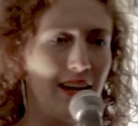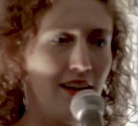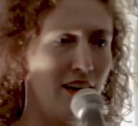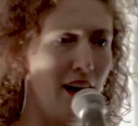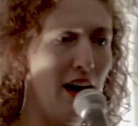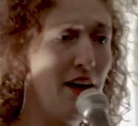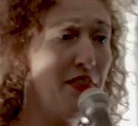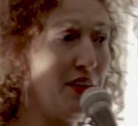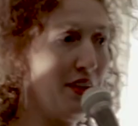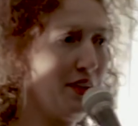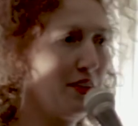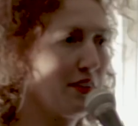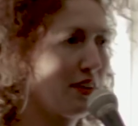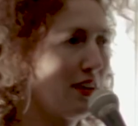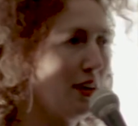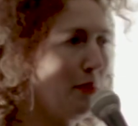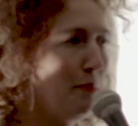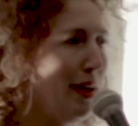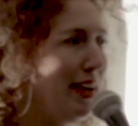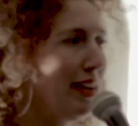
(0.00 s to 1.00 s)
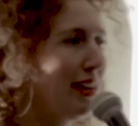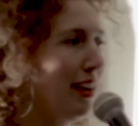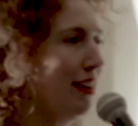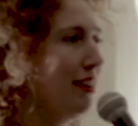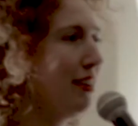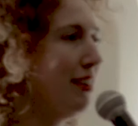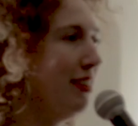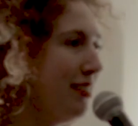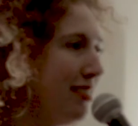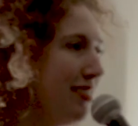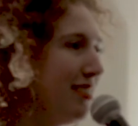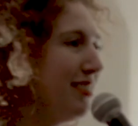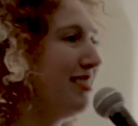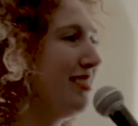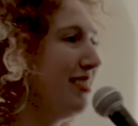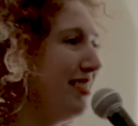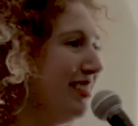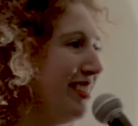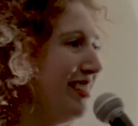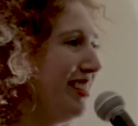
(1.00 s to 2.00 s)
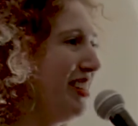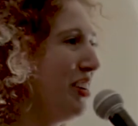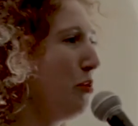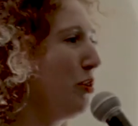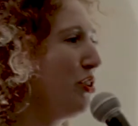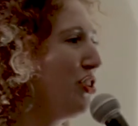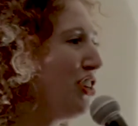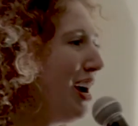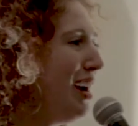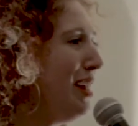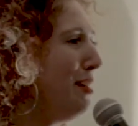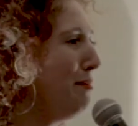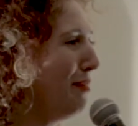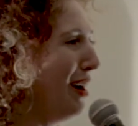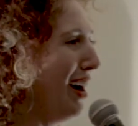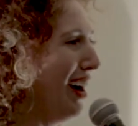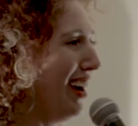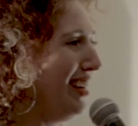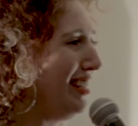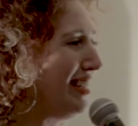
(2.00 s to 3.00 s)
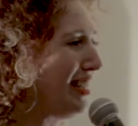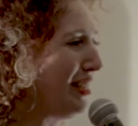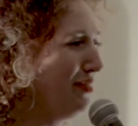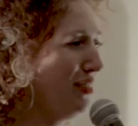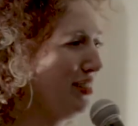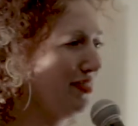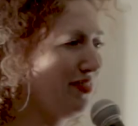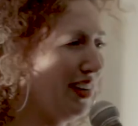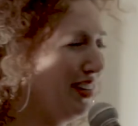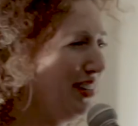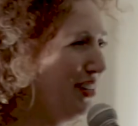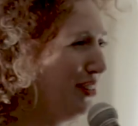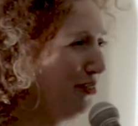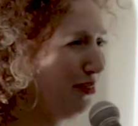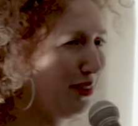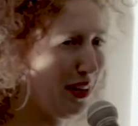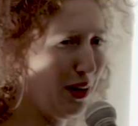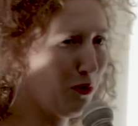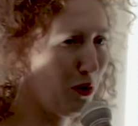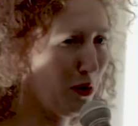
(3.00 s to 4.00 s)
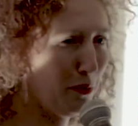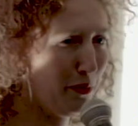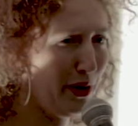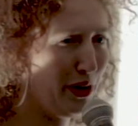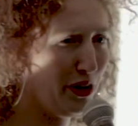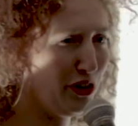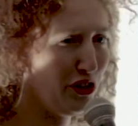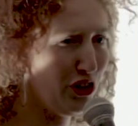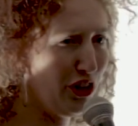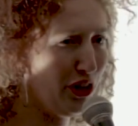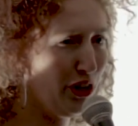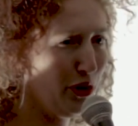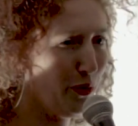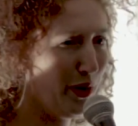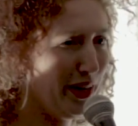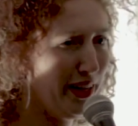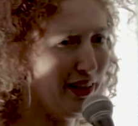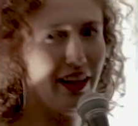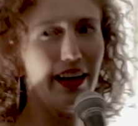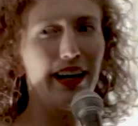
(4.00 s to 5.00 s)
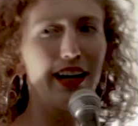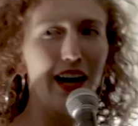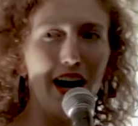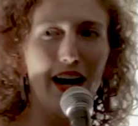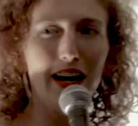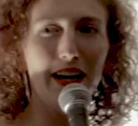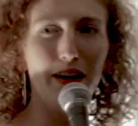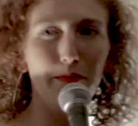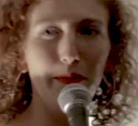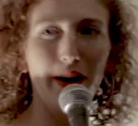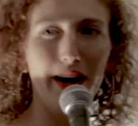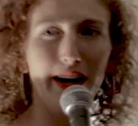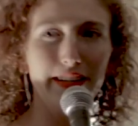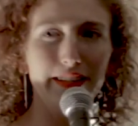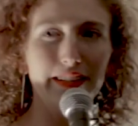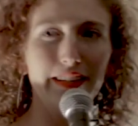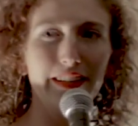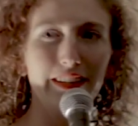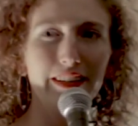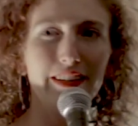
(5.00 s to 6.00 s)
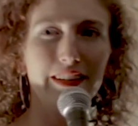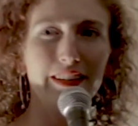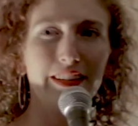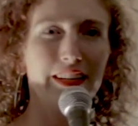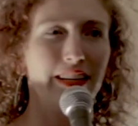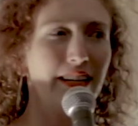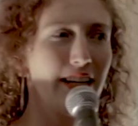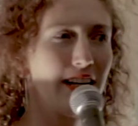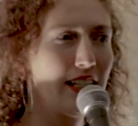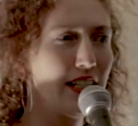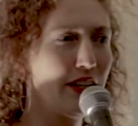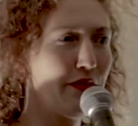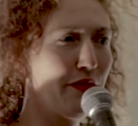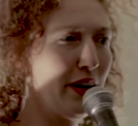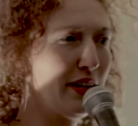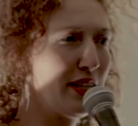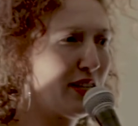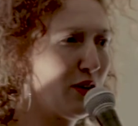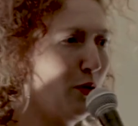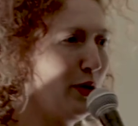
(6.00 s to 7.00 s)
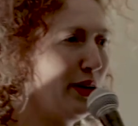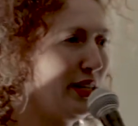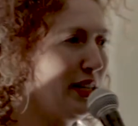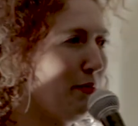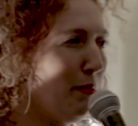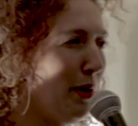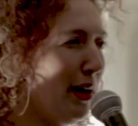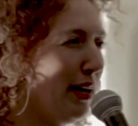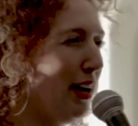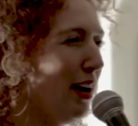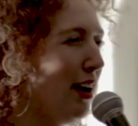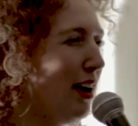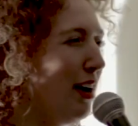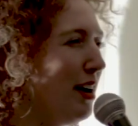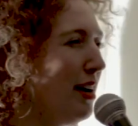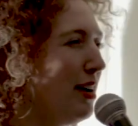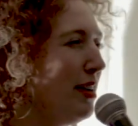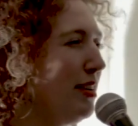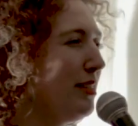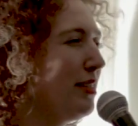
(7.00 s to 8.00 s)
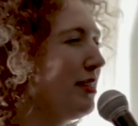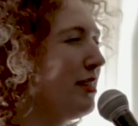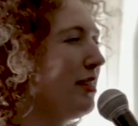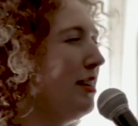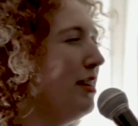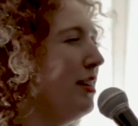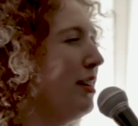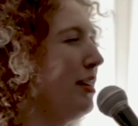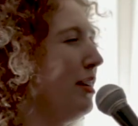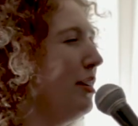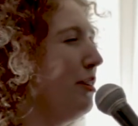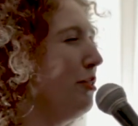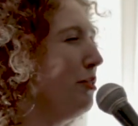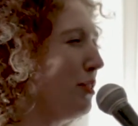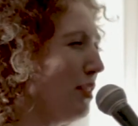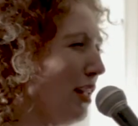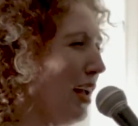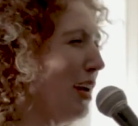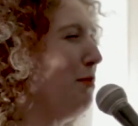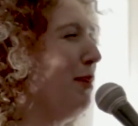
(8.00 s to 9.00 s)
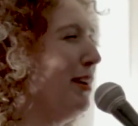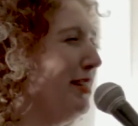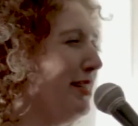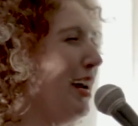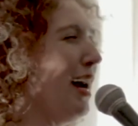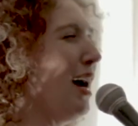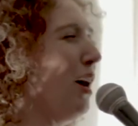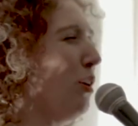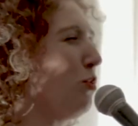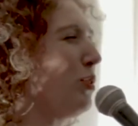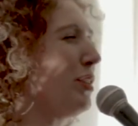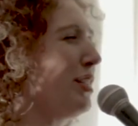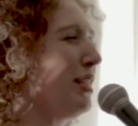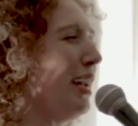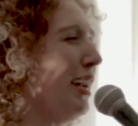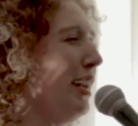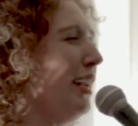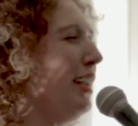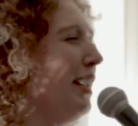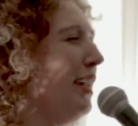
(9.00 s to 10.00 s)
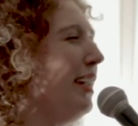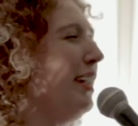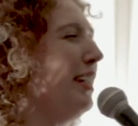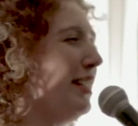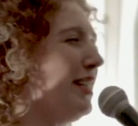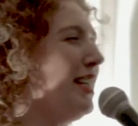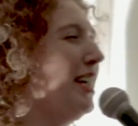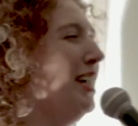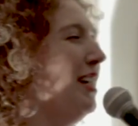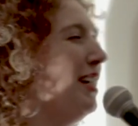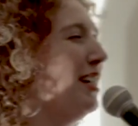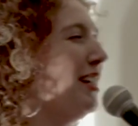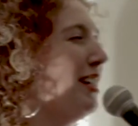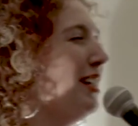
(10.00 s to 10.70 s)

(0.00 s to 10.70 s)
I think you're gonna make it. Which I didn't mind, even if I knew they weren't being genuine, like I didn't mind it. Because if I squinted my eyes, it was like my dad was saying it.